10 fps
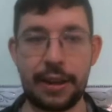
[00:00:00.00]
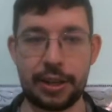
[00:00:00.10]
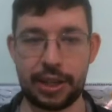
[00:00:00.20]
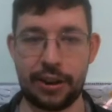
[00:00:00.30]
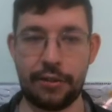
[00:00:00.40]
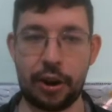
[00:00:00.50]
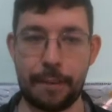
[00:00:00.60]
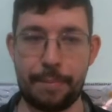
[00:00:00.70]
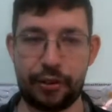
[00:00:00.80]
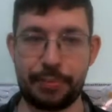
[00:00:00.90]
because then you've got a
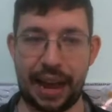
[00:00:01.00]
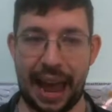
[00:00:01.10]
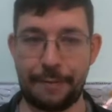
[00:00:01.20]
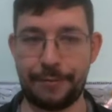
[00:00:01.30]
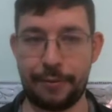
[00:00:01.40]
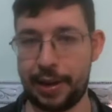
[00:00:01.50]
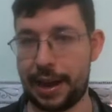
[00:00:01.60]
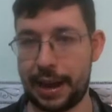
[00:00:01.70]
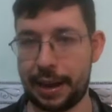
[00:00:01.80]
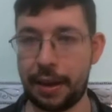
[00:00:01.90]
bishop to
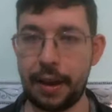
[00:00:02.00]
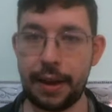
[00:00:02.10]
f3, and